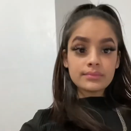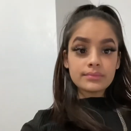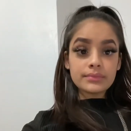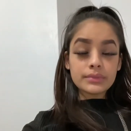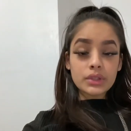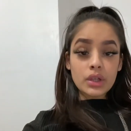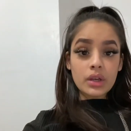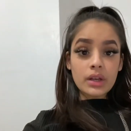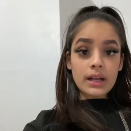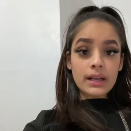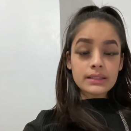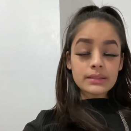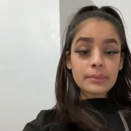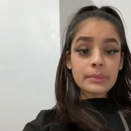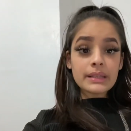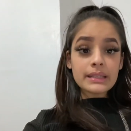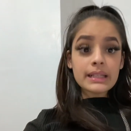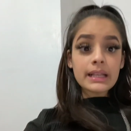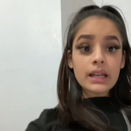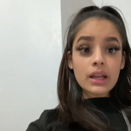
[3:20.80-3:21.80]
So guys, I'm
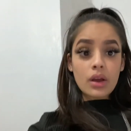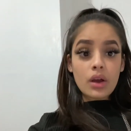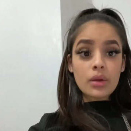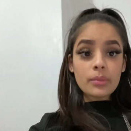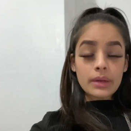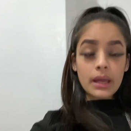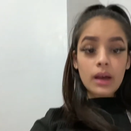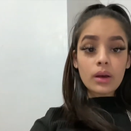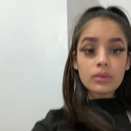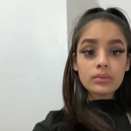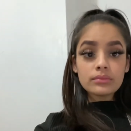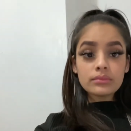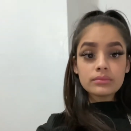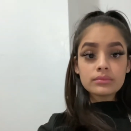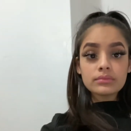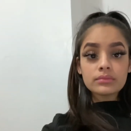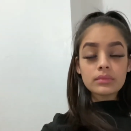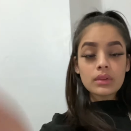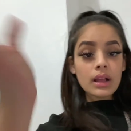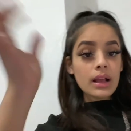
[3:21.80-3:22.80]
basically home now.
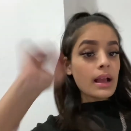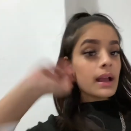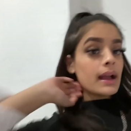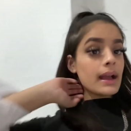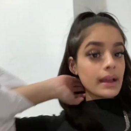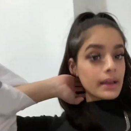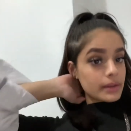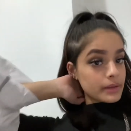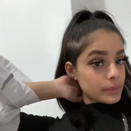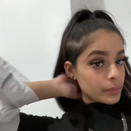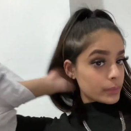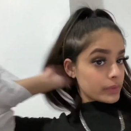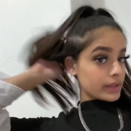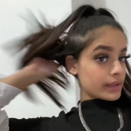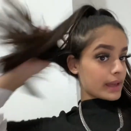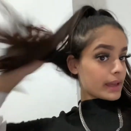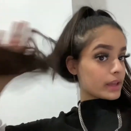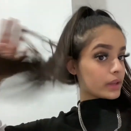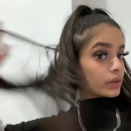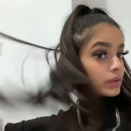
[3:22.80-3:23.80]
And
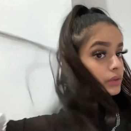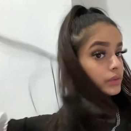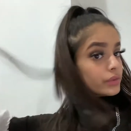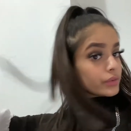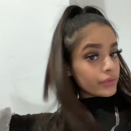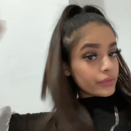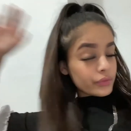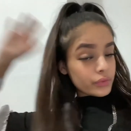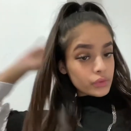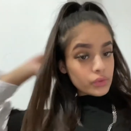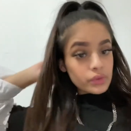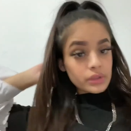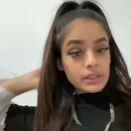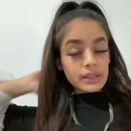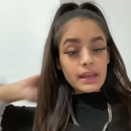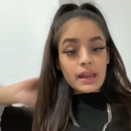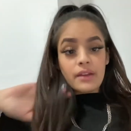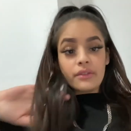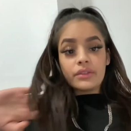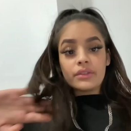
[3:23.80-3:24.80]
we ate the food
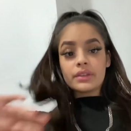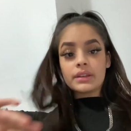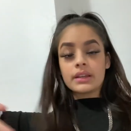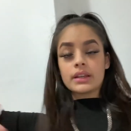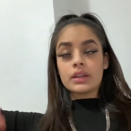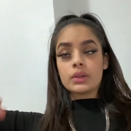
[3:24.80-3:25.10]
and everything,